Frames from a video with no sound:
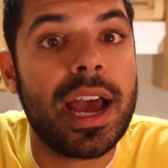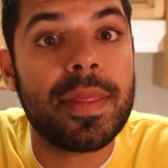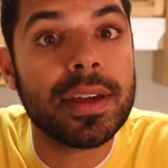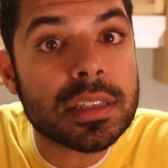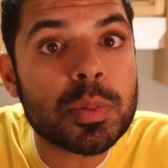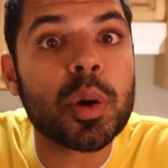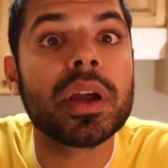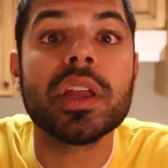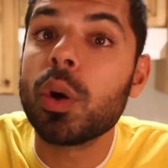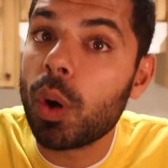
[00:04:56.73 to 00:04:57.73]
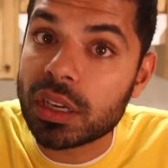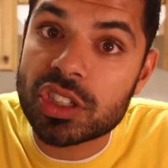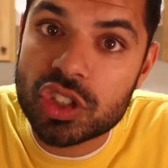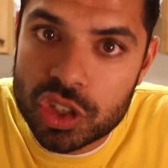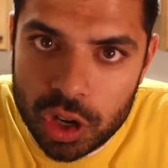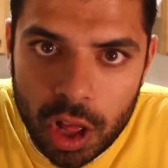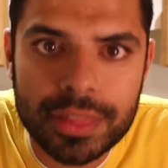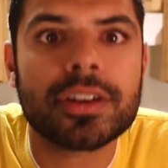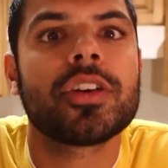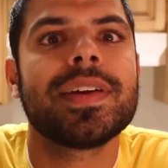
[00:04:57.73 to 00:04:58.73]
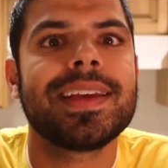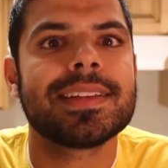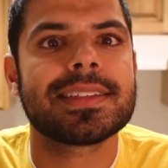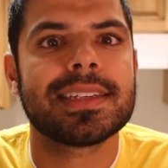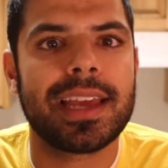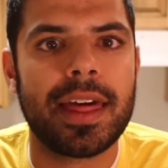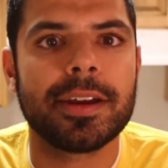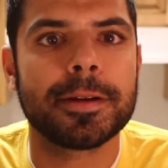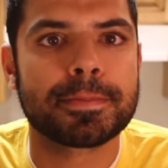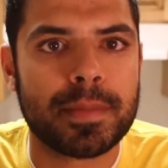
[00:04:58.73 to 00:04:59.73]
At this point, you'll want to stir all the ingredients together,